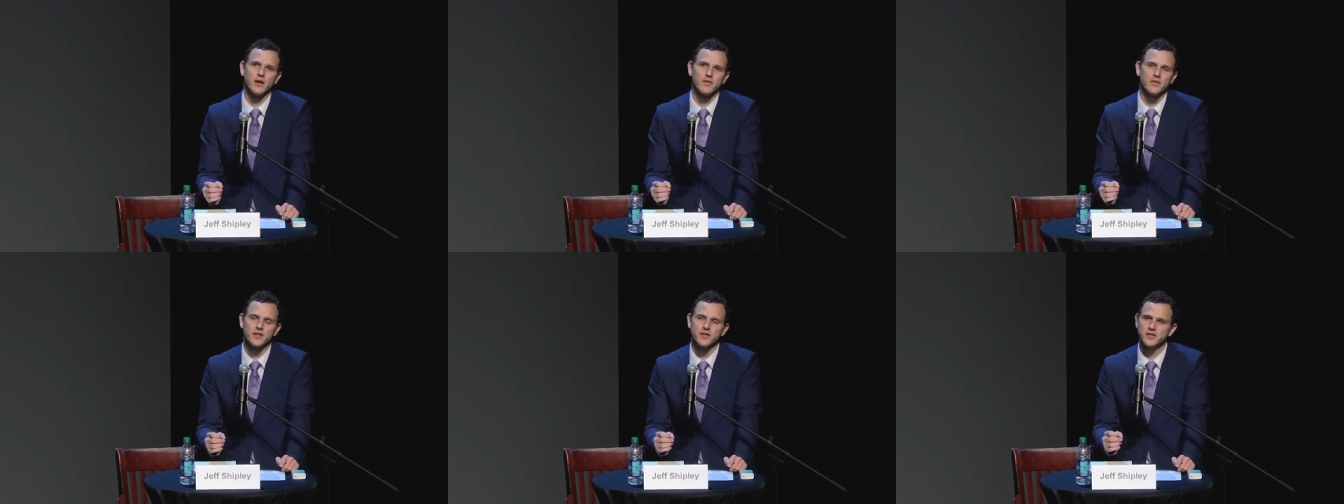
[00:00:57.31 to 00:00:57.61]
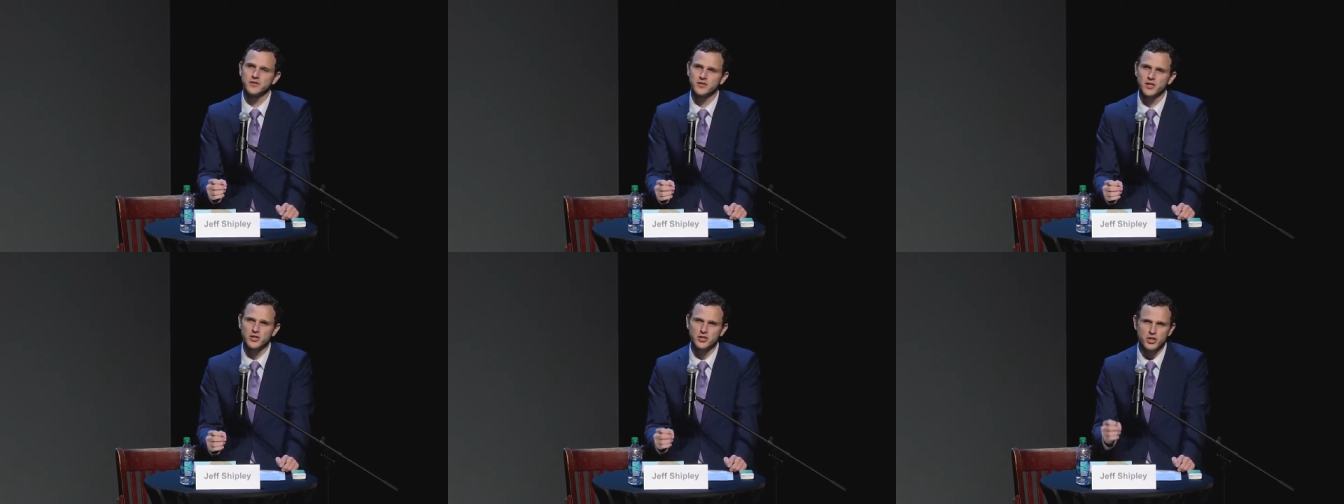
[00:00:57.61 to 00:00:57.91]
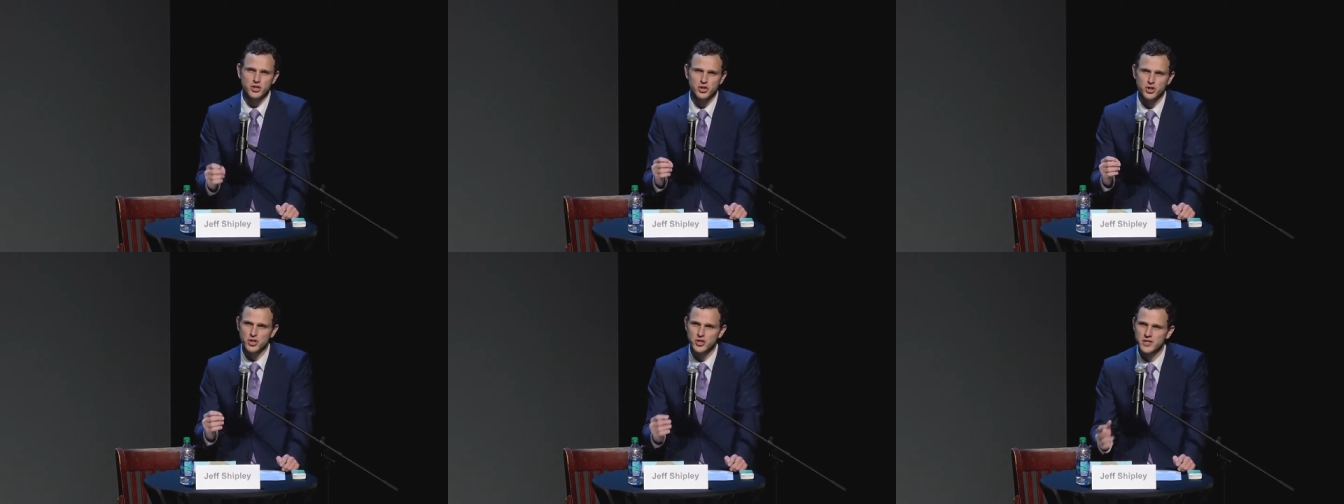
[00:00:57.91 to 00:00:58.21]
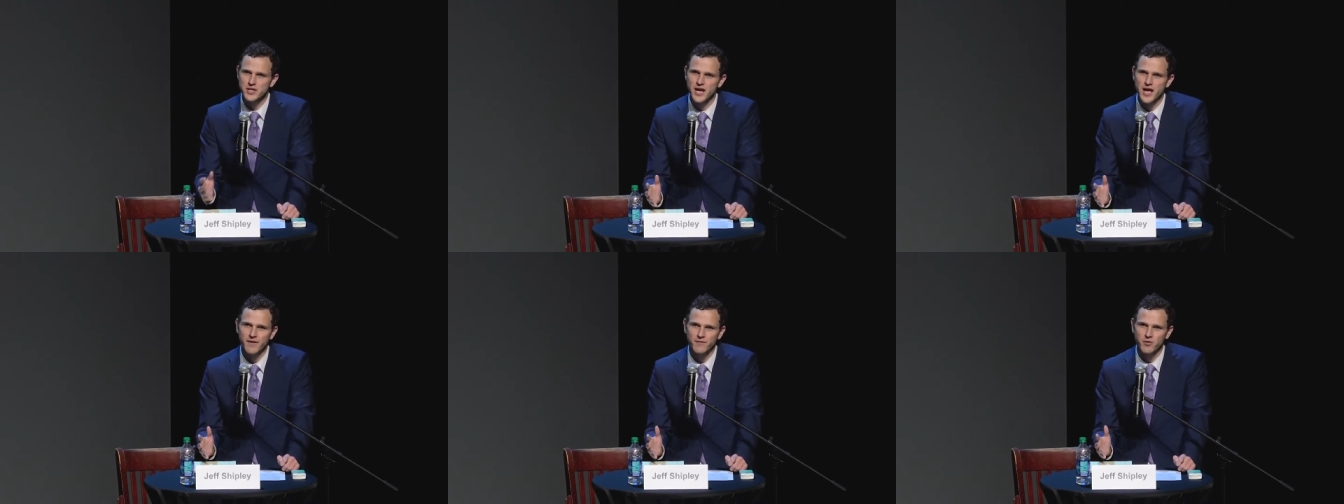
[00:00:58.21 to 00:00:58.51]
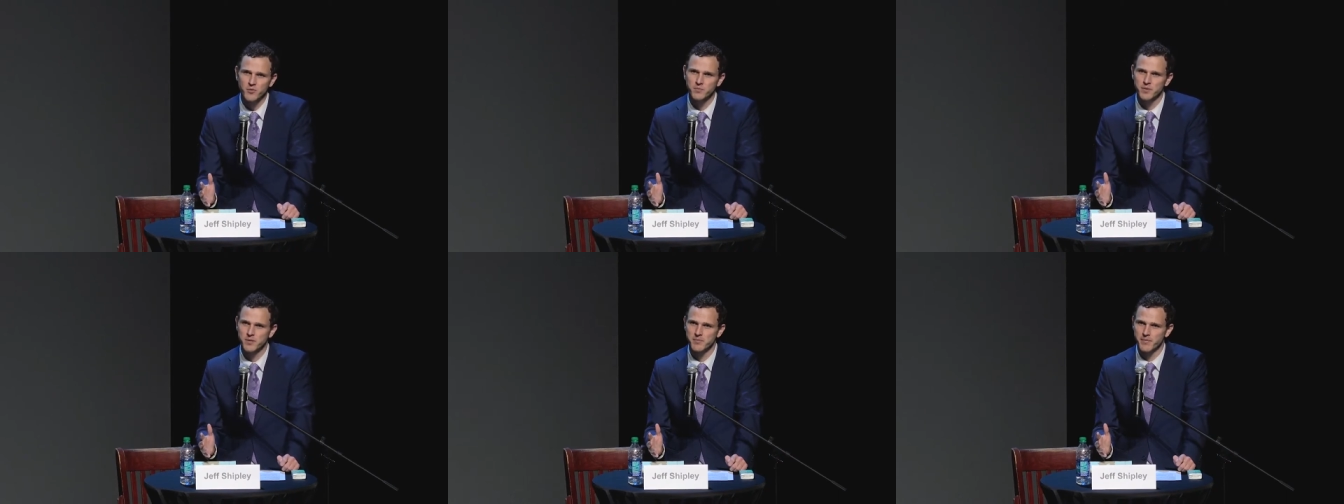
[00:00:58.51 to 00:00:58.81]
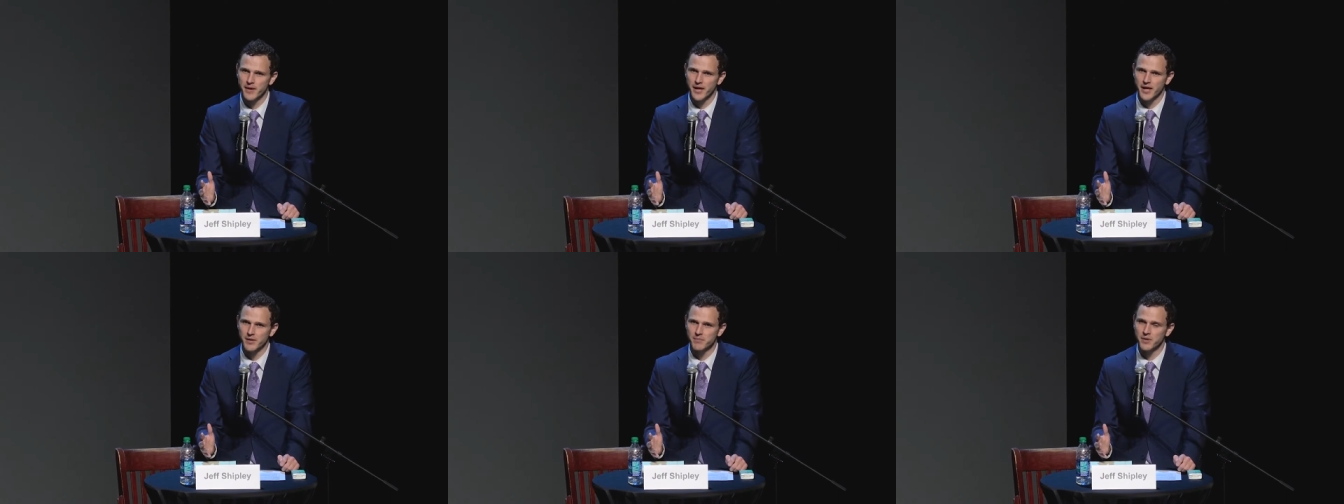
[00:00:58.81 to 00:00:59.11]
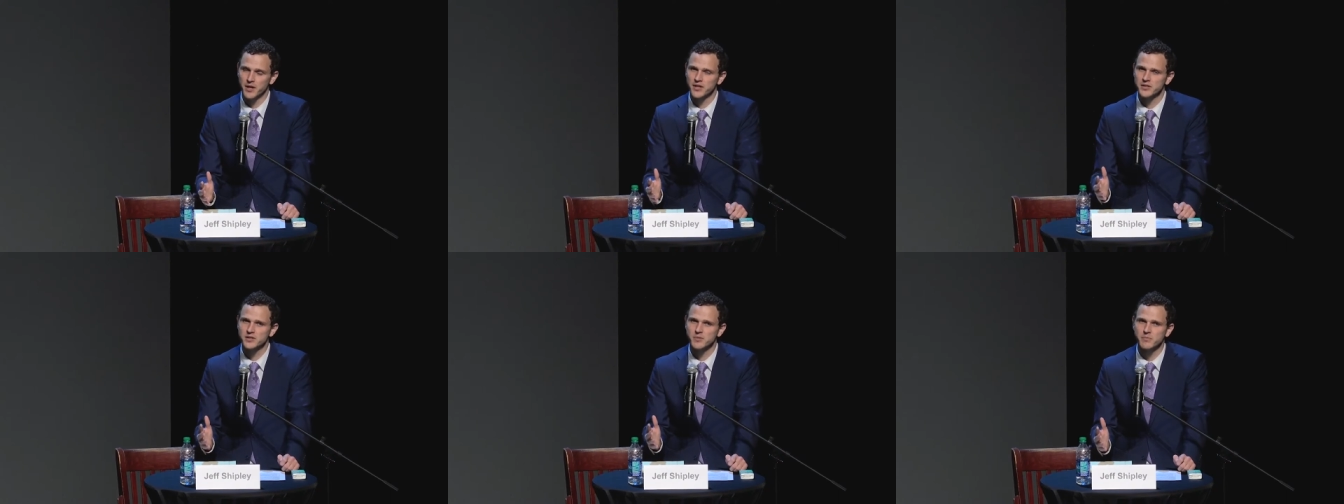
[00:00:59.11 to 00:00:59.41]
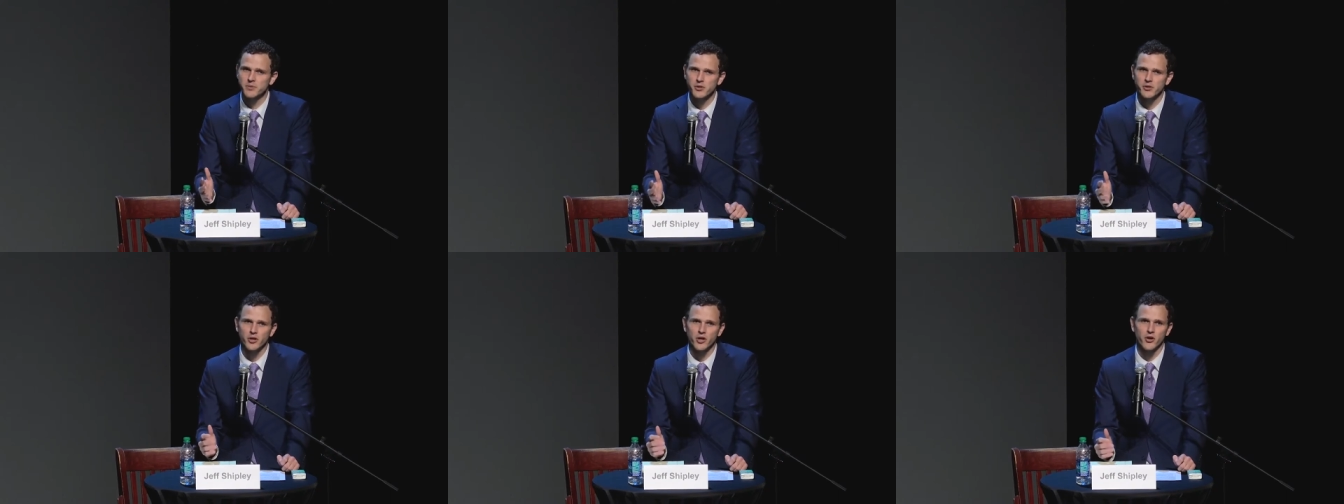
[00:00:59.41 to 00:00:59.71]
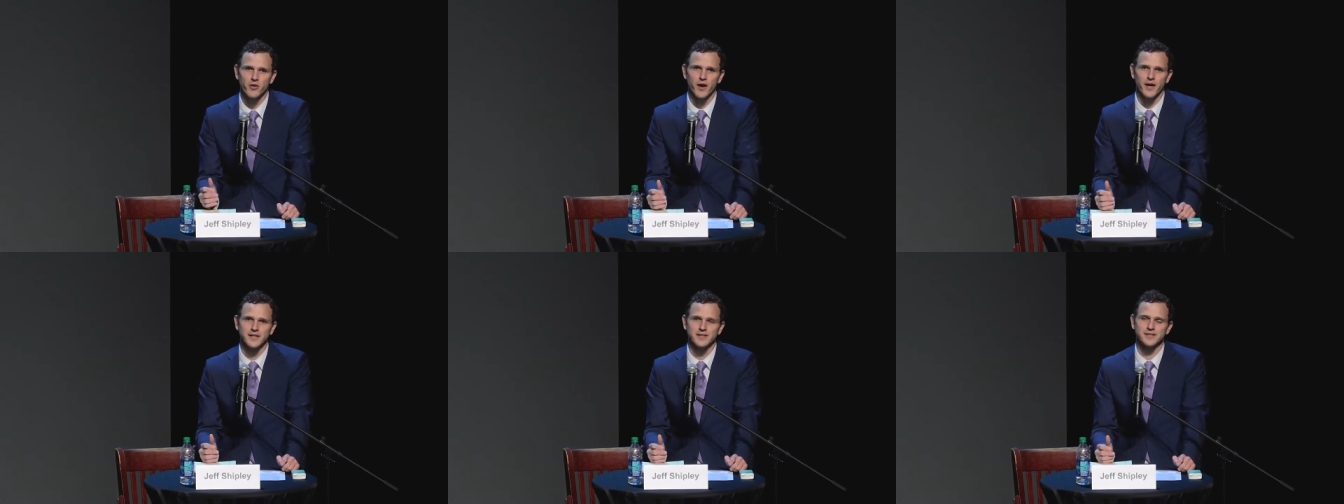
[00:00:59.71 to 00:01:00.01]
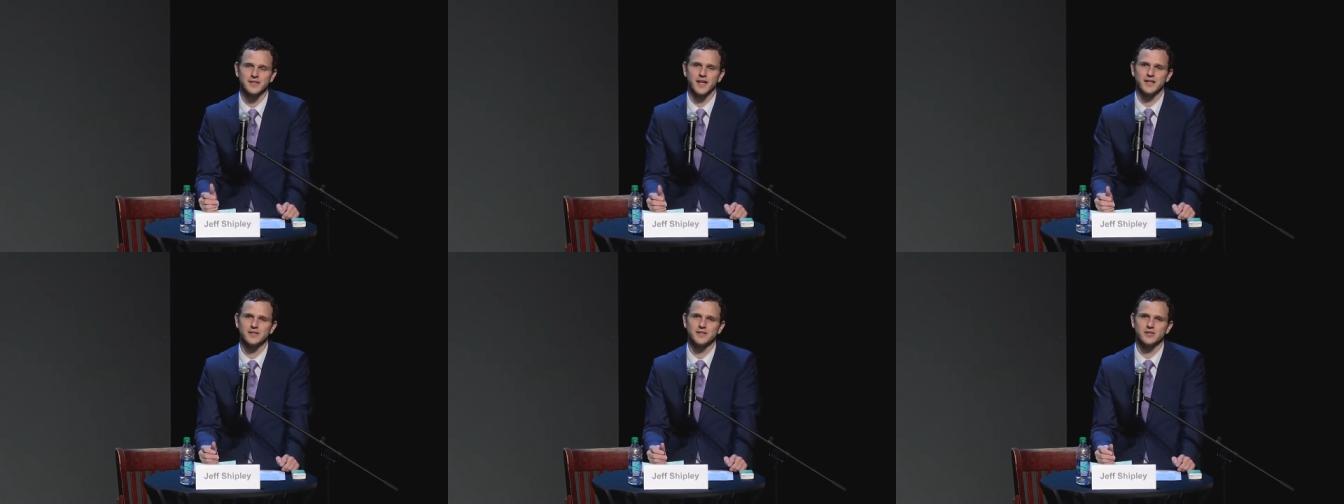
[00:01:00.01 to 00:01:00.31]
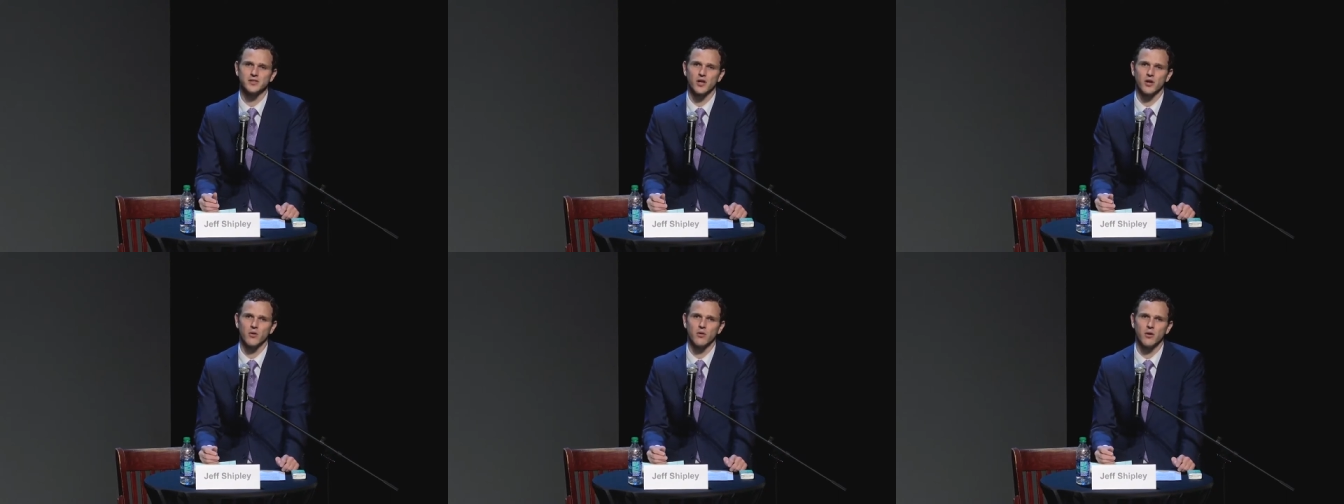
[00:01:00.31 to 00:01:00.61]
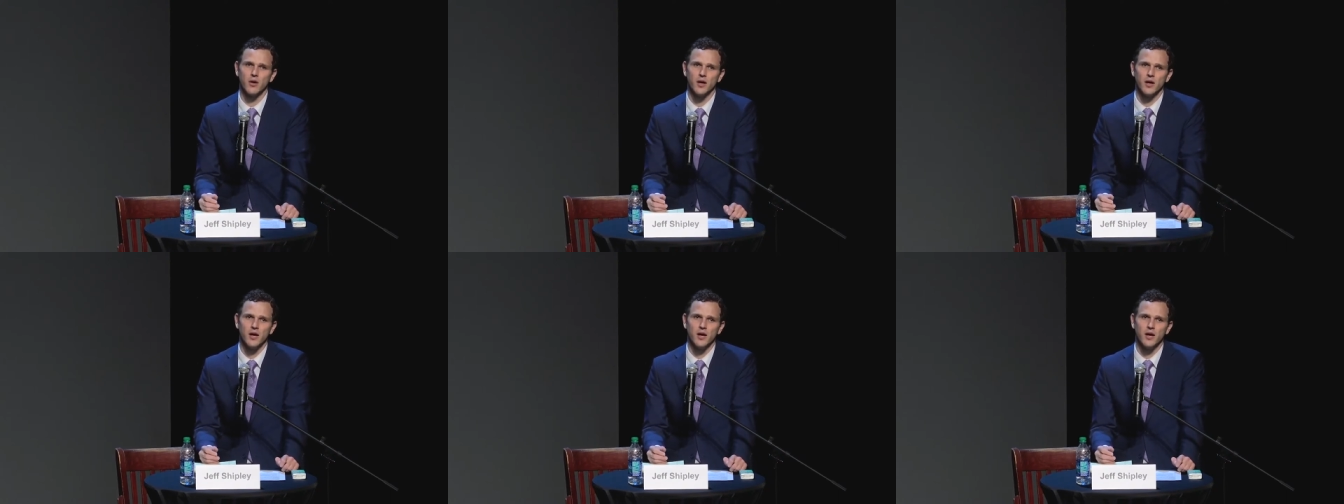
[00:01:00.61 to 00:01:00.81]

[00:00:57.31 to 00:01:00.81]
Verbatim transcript: The decision should never be made because a bureaucrat said so.